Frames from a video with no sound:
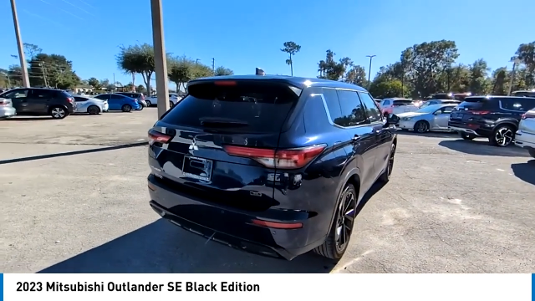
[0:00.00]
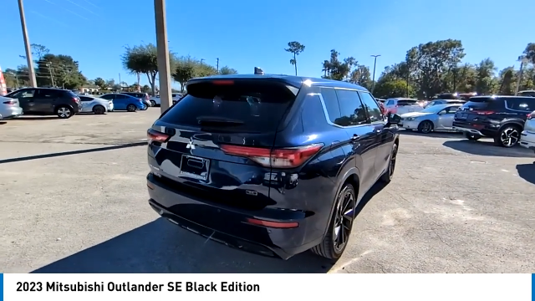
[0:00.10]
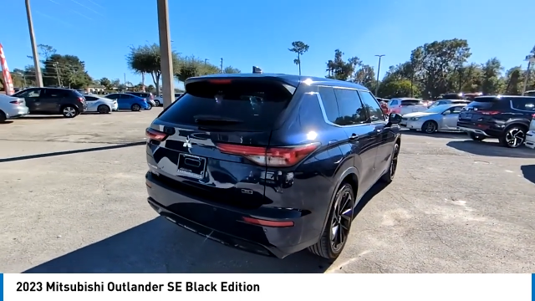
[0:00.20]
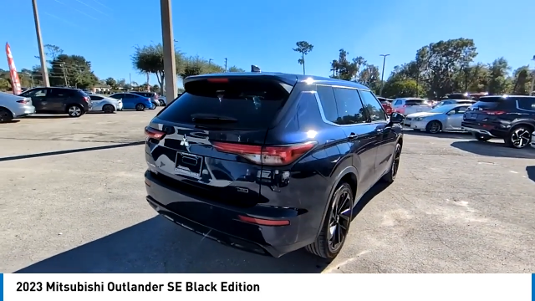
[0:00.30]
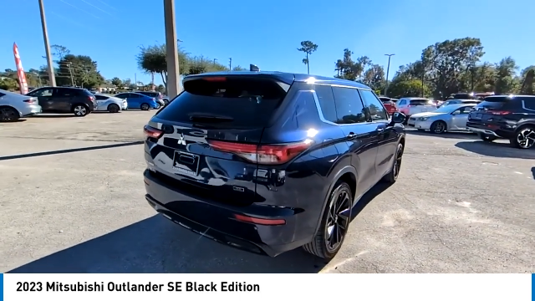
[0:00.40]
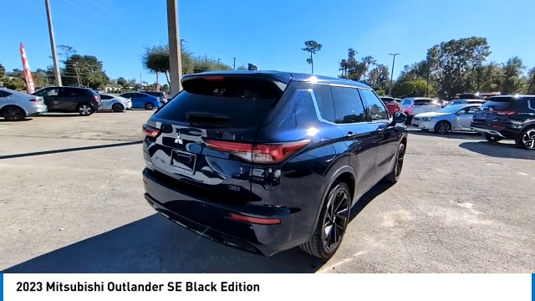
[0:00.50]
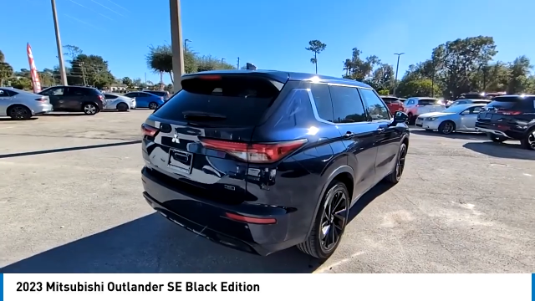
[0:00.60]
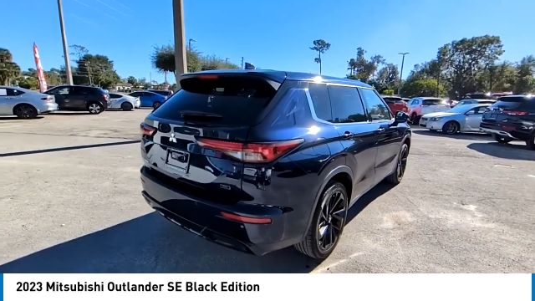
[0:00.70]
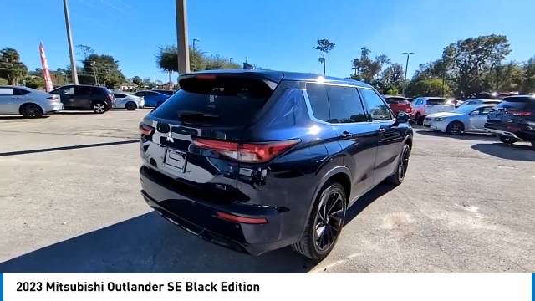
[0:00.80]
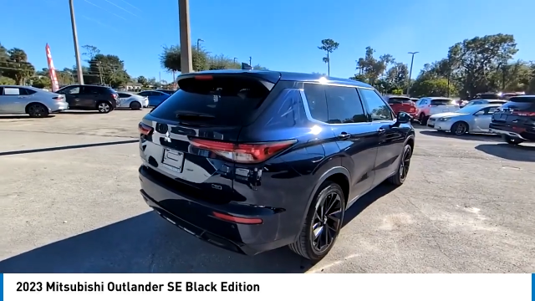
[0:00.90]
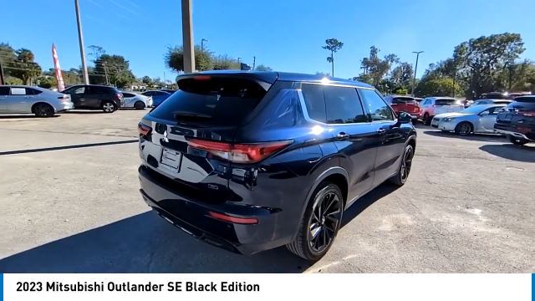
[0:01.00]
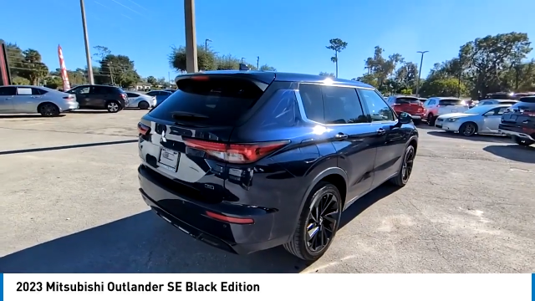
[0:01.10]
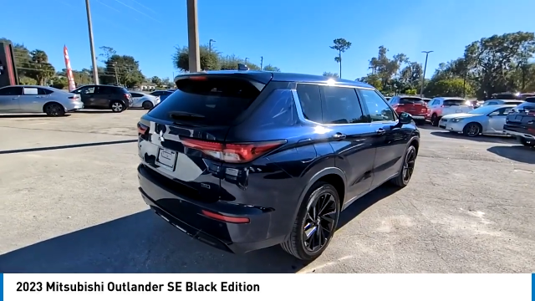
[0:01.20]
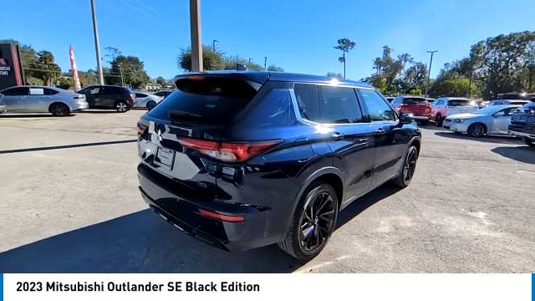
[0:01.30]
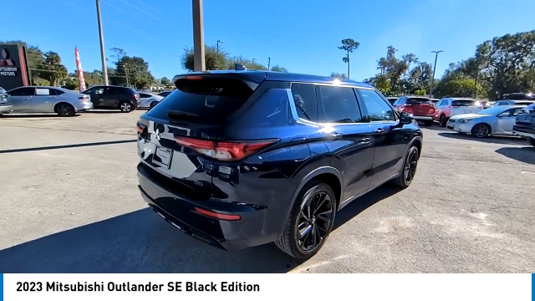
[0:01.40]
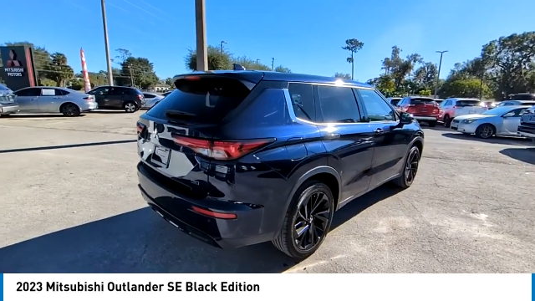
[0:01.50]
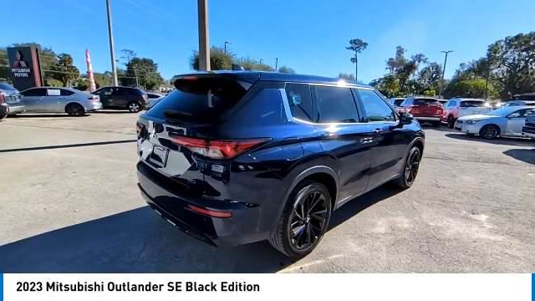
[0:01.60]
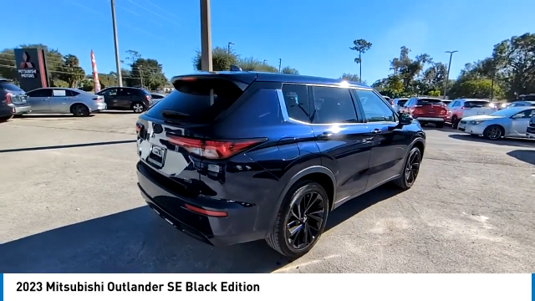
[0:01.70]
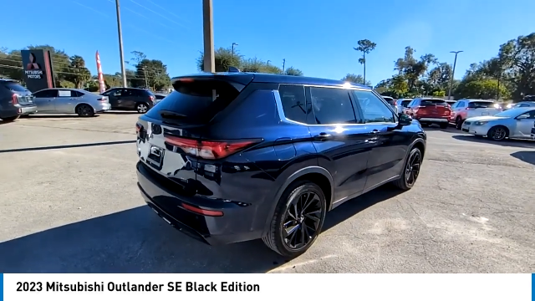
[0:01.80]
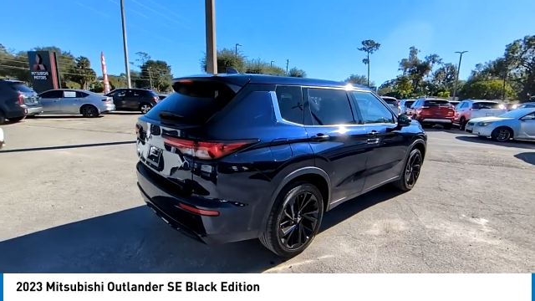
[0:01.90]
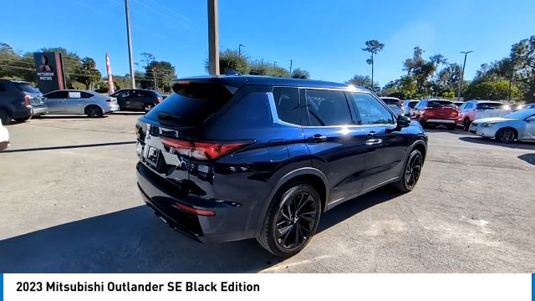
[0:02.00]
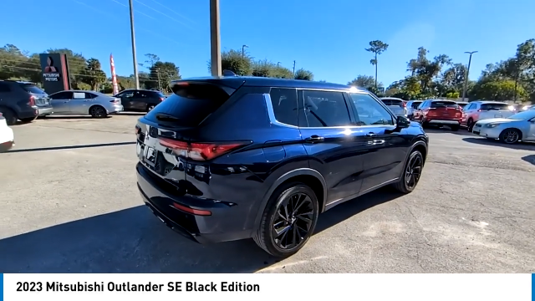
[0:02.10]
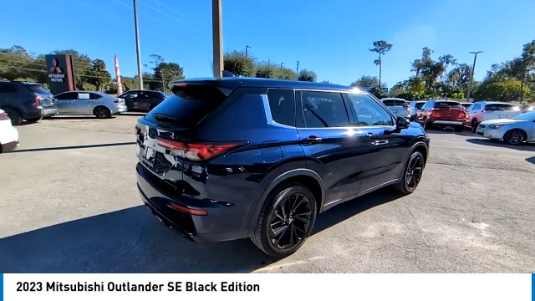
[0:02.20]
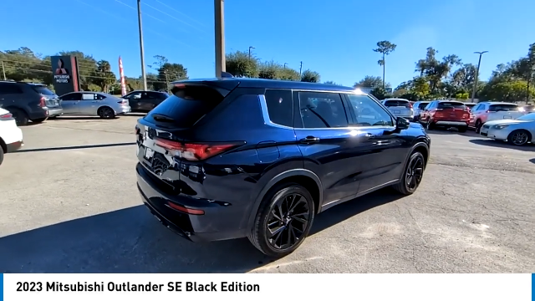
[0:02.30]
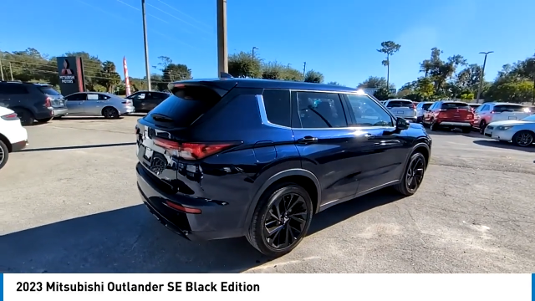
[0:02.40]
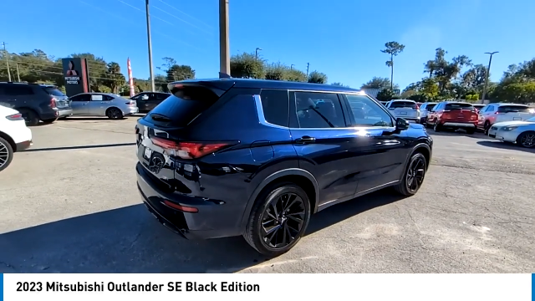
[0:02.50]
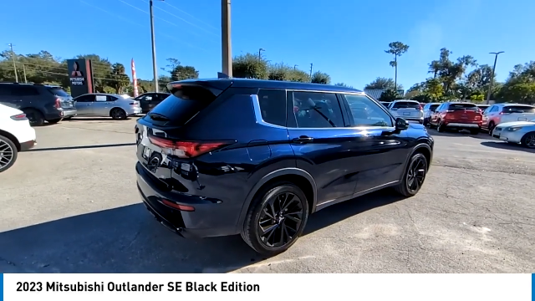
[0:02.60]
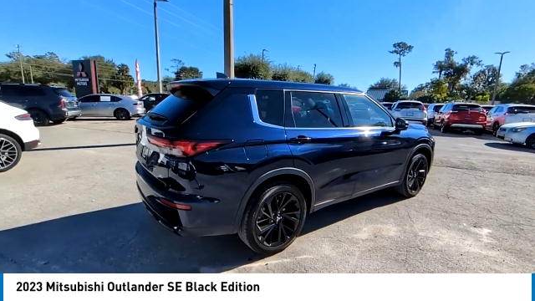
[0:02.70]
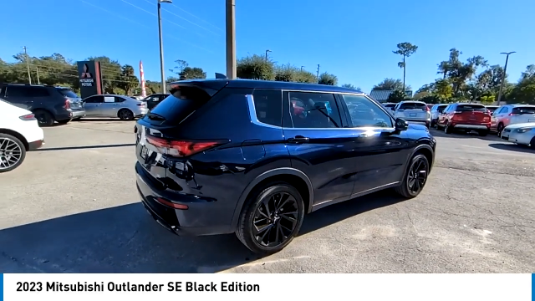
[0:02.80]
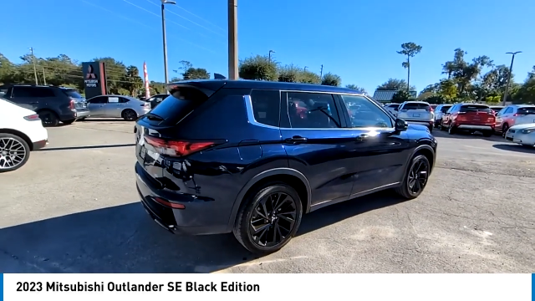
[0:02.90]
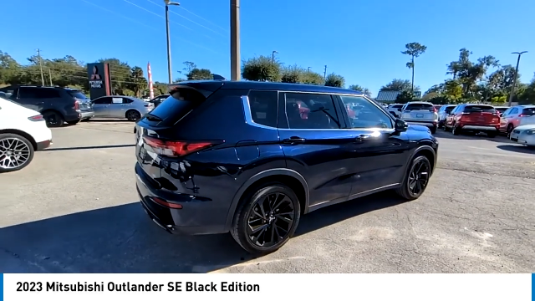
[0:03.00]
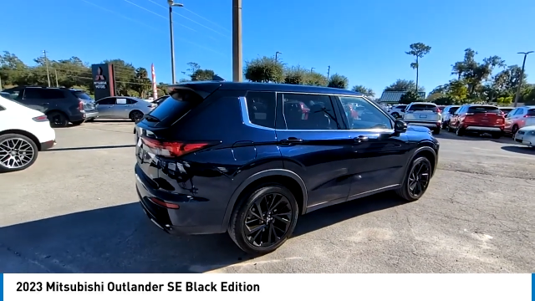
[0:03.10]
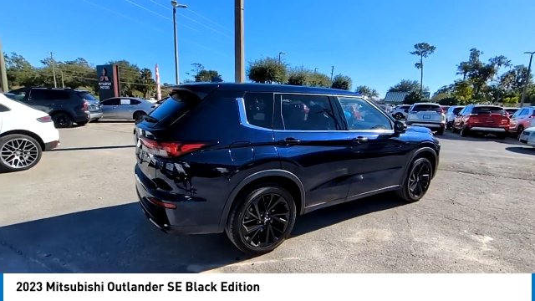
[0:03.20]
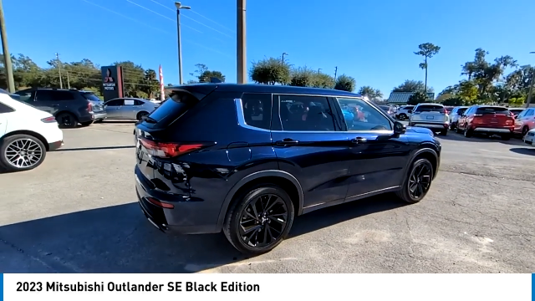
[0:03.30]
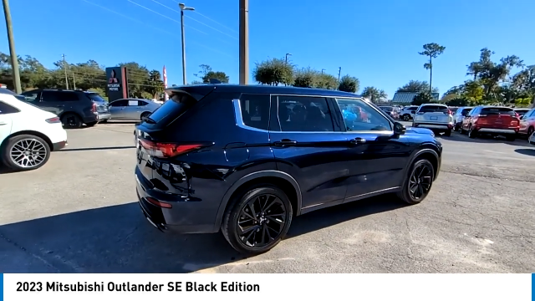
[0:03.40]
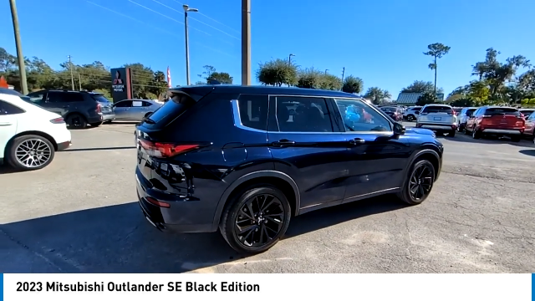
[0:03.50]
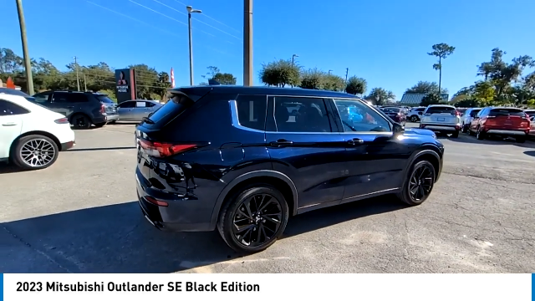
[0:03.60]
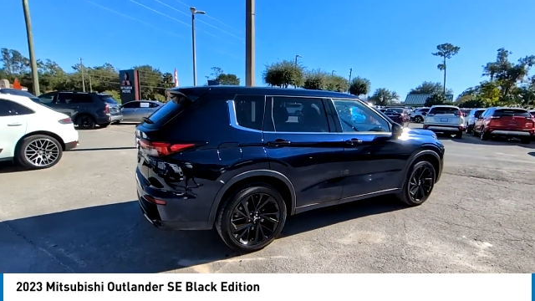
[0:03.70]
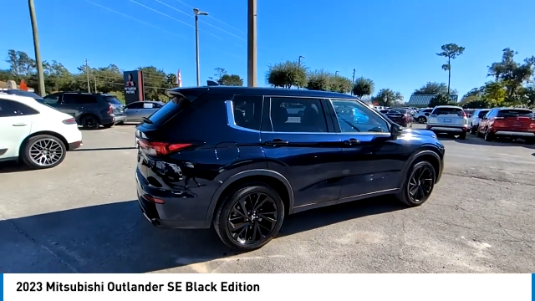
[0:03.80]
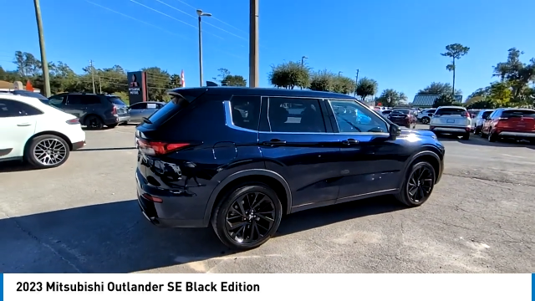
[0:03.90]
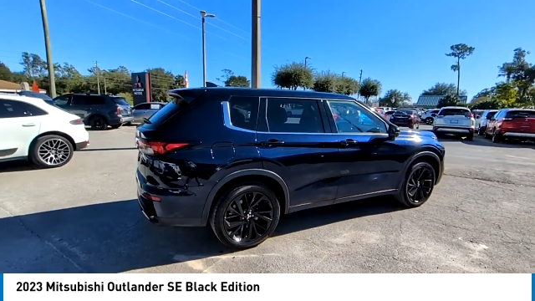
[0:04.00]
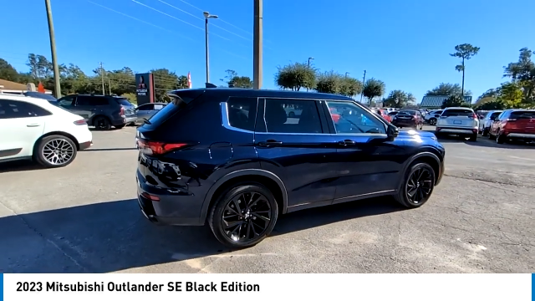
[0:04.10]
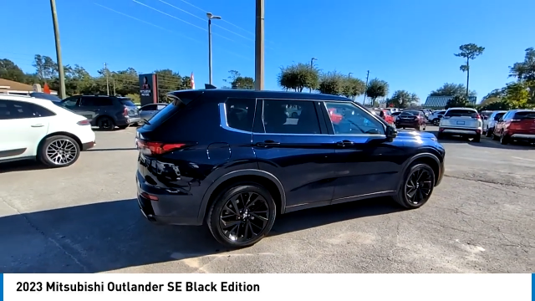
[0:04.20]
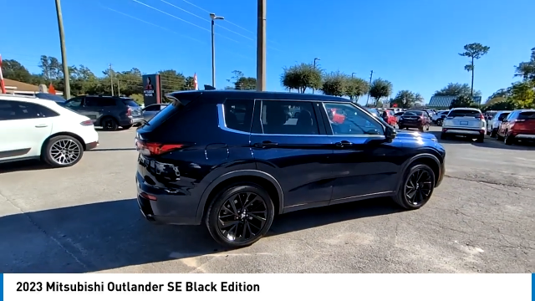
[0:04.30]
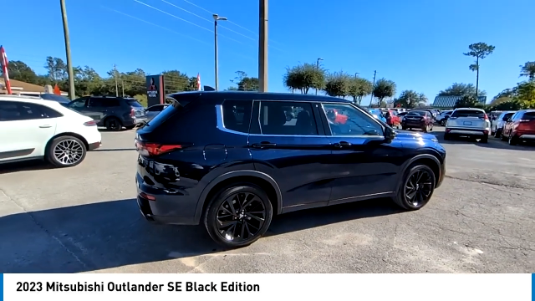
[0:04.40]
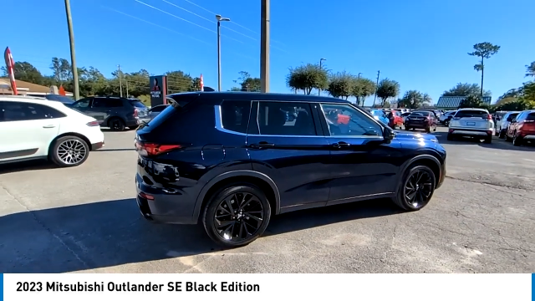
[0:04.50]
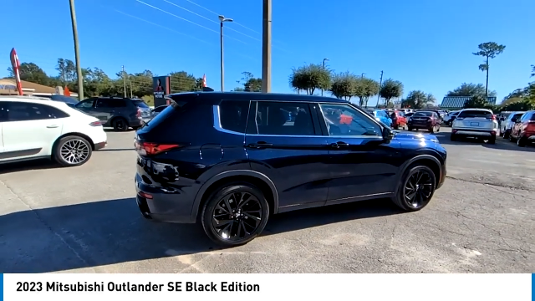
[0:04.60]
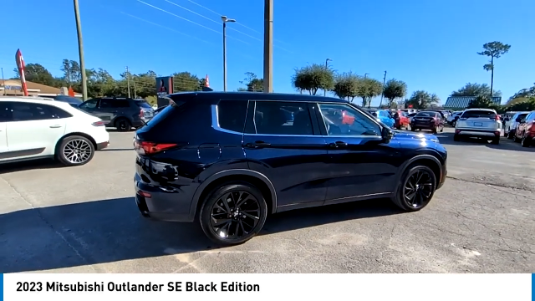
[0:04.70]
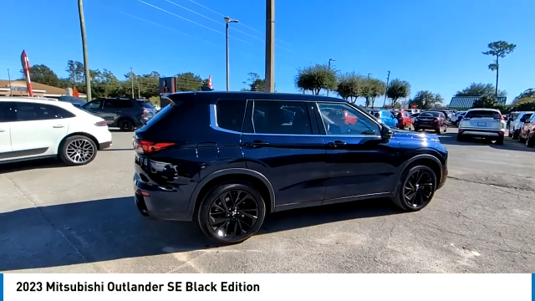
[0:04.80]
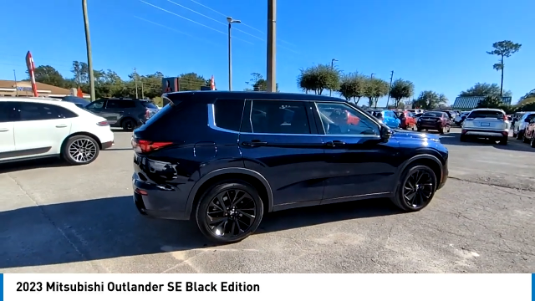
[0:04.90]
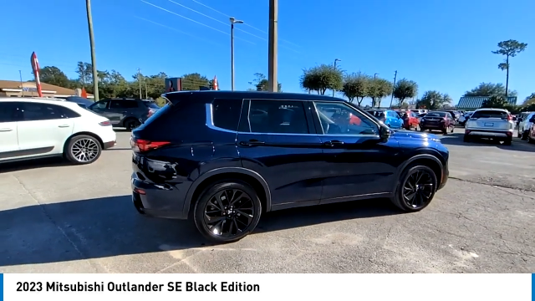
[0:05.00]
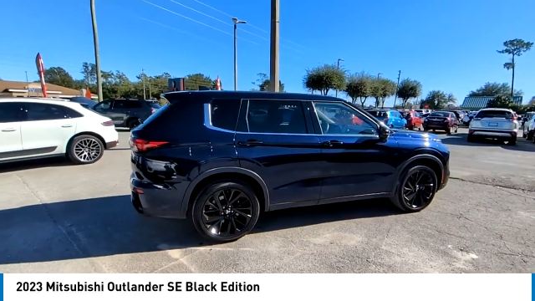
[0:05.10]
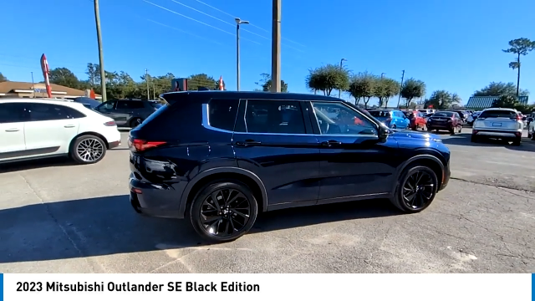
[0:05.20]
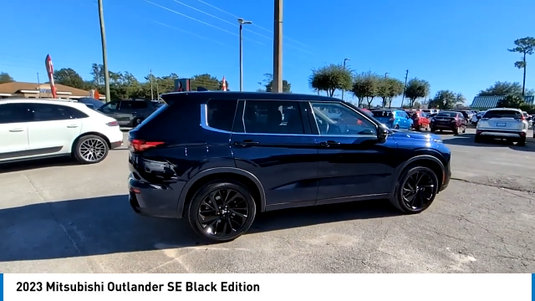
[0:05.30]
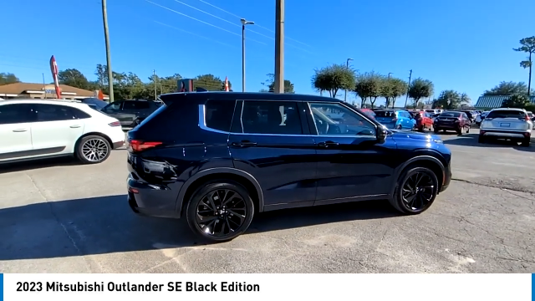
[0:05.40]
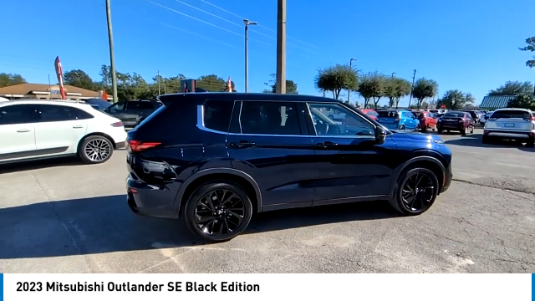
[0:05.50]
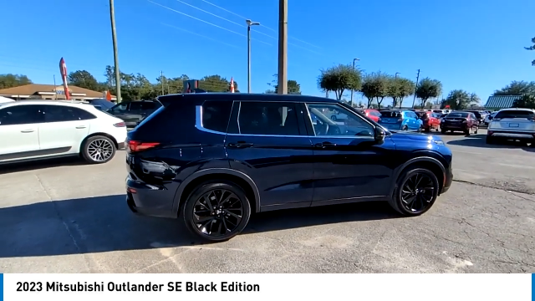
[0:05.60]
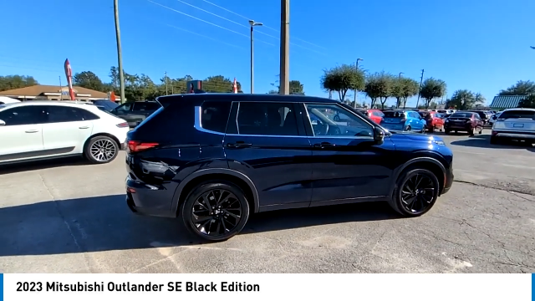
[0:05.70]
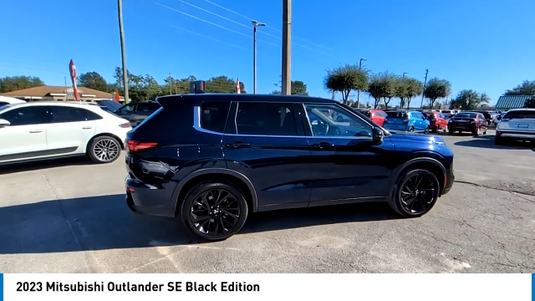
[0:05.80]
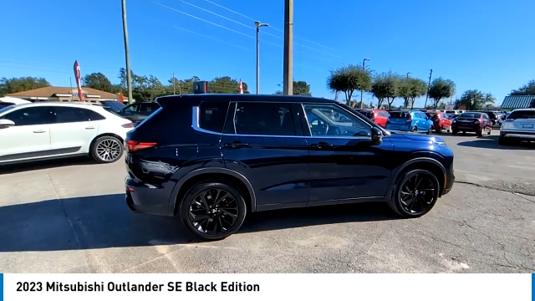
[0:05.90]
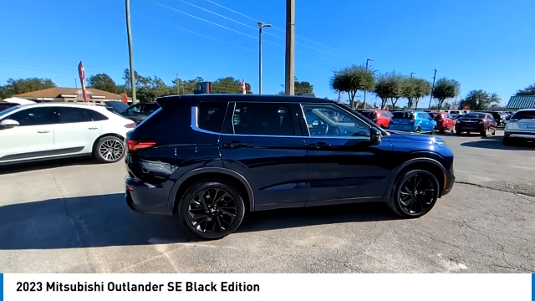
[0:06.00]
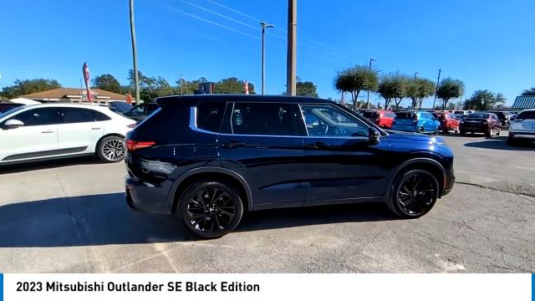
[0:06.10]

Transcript: (no speaker visible)